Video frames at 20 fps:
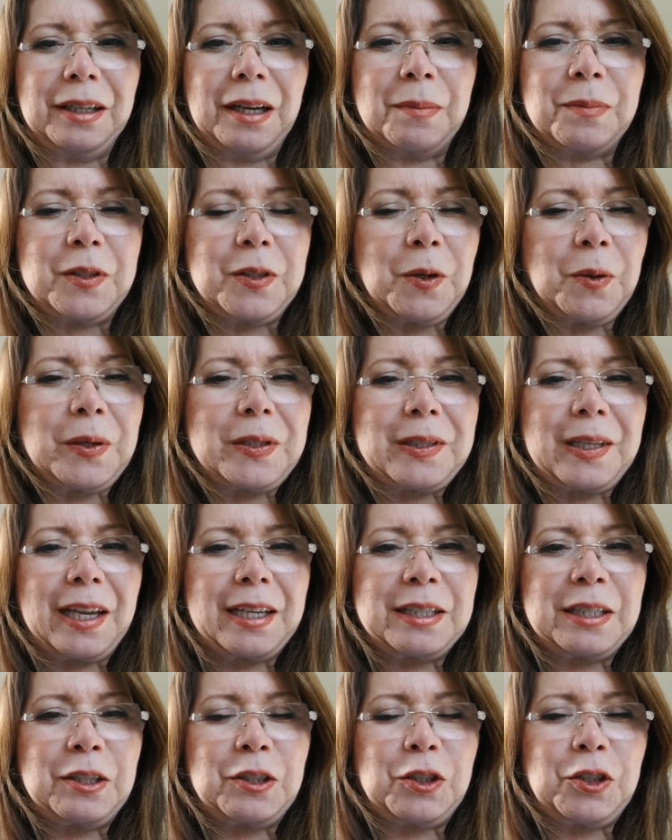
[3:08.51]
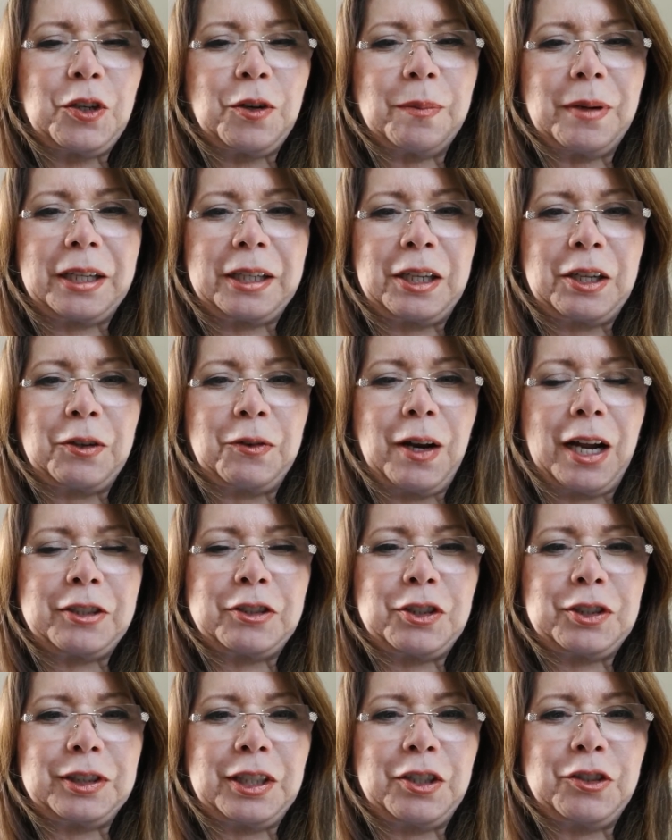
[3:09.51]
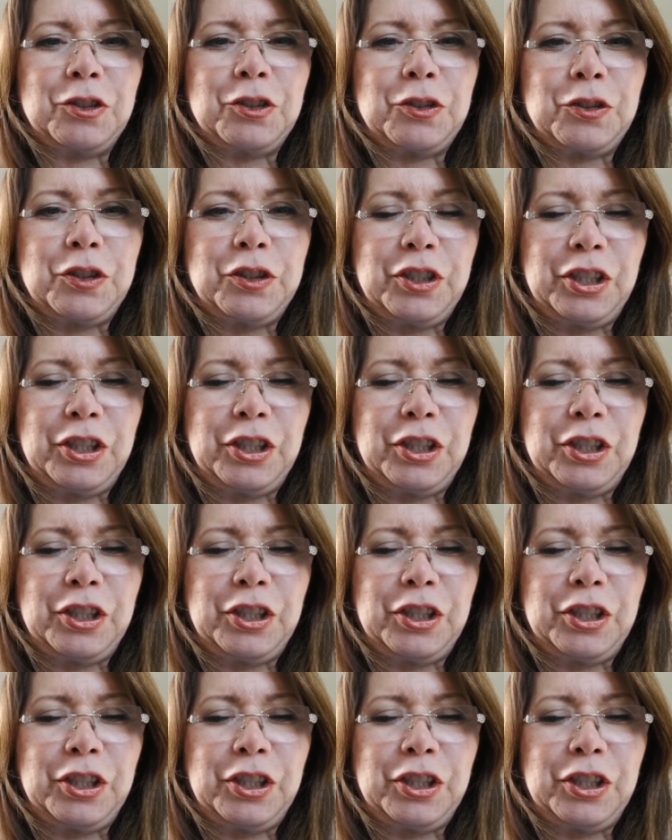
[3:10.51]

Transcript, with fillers: I'm so excited to share my congratulations